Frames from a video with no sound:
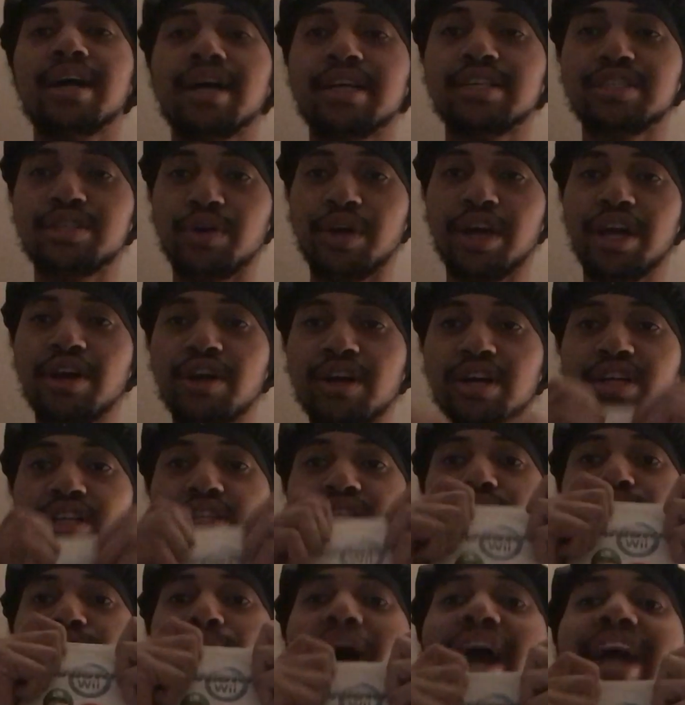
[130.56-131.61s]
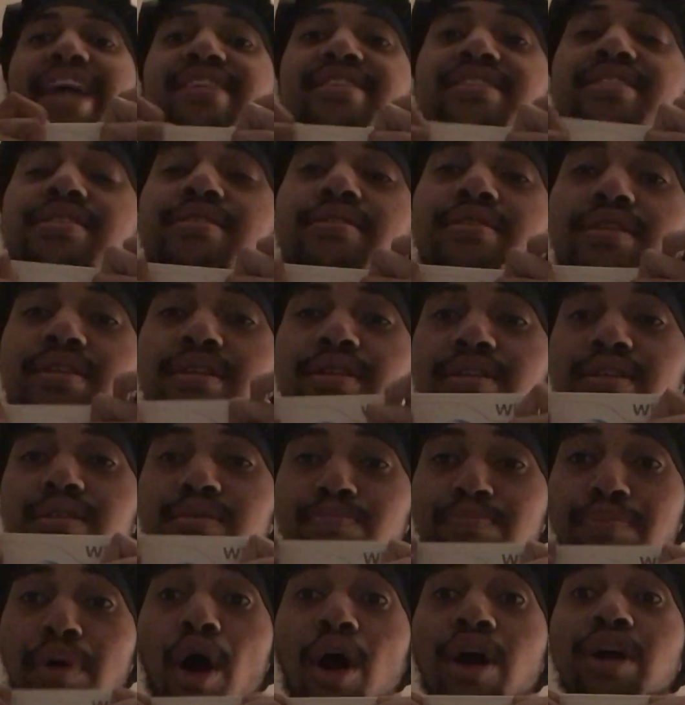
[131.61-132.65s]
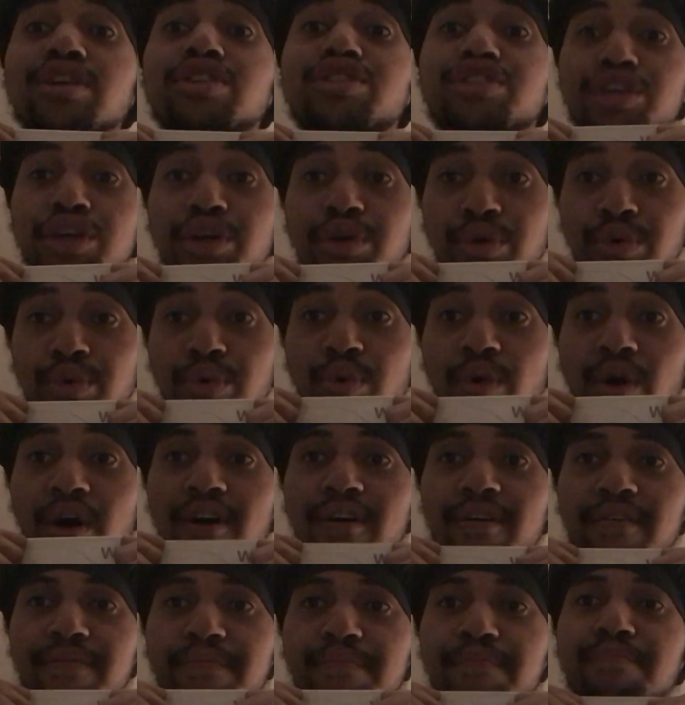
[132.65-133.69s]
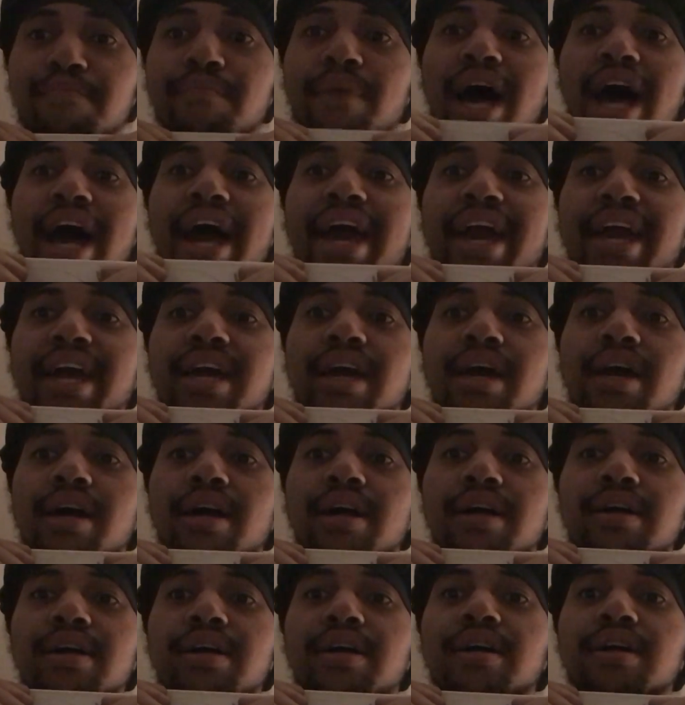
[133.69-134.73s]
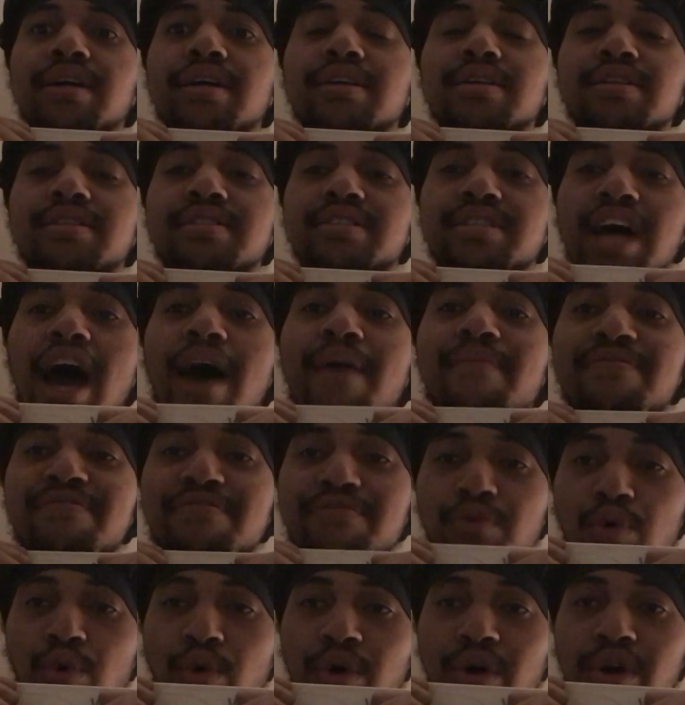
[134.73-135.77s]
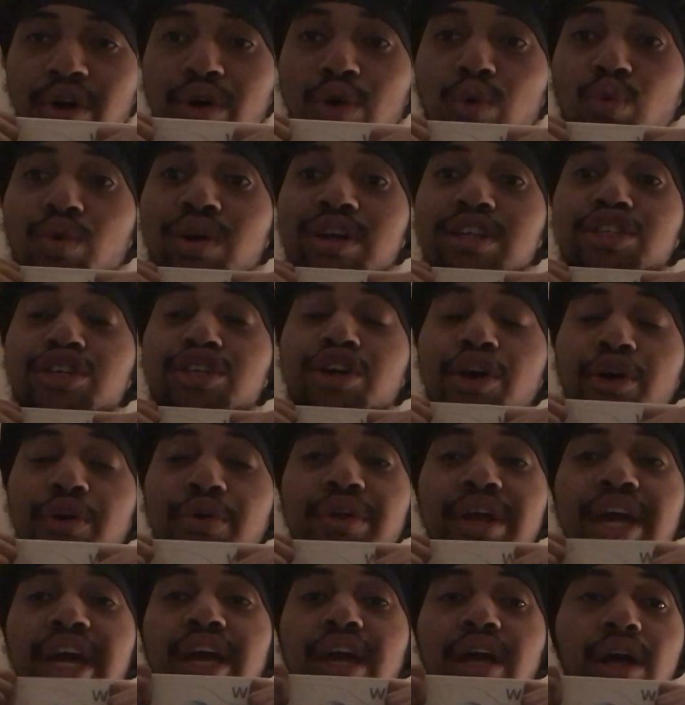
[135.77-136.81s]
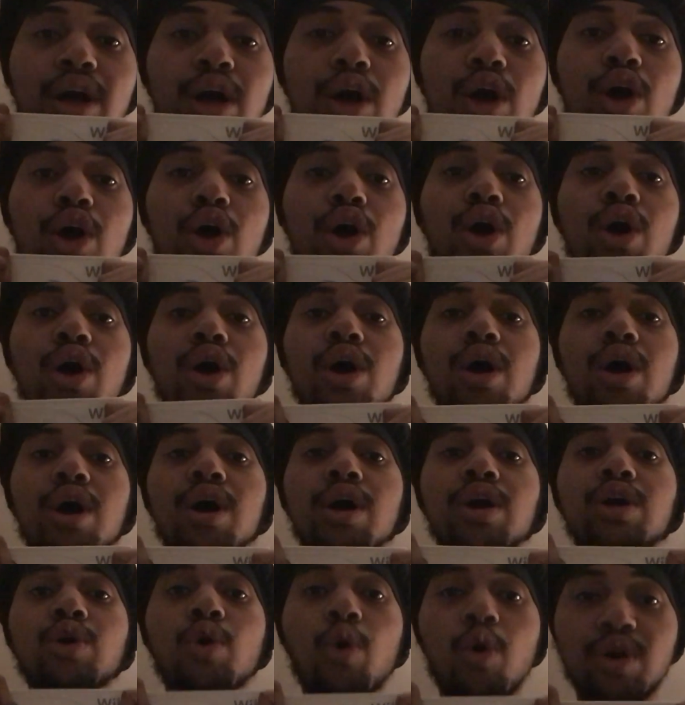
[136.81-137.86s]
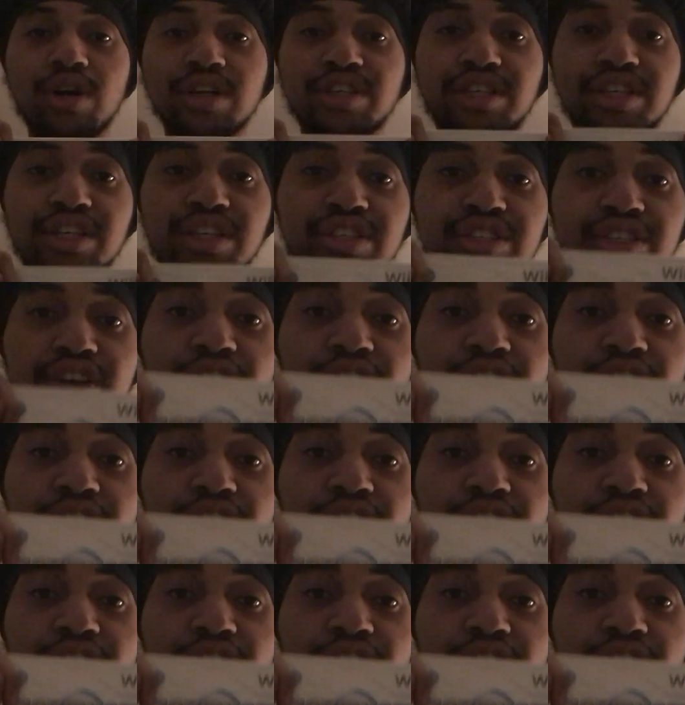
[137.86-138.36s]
So here's my part two of my top four returning courses